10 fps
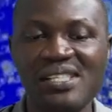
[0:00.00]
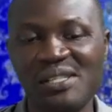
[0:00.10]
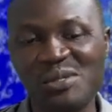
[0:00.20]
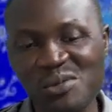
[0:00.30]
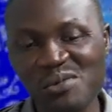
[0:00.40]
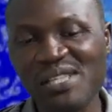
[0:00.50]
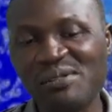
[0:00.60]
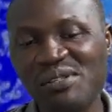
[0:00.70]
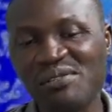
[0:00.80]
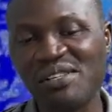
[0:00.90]
the 2-day
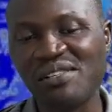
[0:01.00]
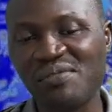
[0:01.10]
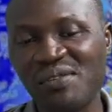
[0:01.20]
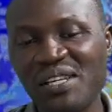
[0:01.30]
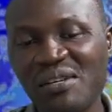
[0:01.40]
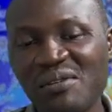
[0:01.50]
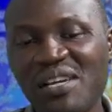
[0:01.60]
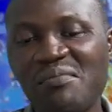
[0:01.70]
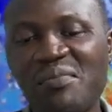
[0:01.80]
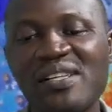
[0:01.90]
retreat for newly
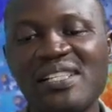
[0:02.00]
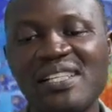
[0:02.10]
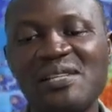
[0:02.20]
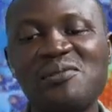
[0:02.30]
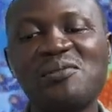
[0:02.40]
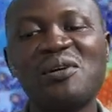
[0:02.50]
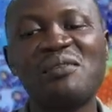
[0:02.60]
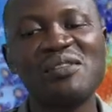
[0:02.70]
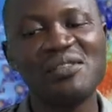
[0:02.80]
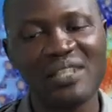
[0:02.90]
appointed Edo
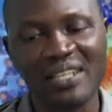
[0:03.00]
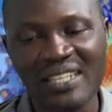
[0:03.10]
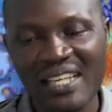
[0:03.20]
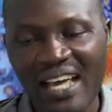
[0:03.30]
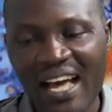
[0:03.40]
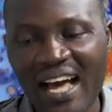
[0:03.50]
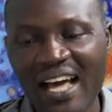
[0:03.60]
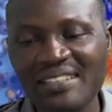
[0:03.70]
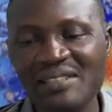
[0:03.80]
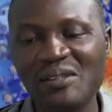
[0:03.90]
commissioner and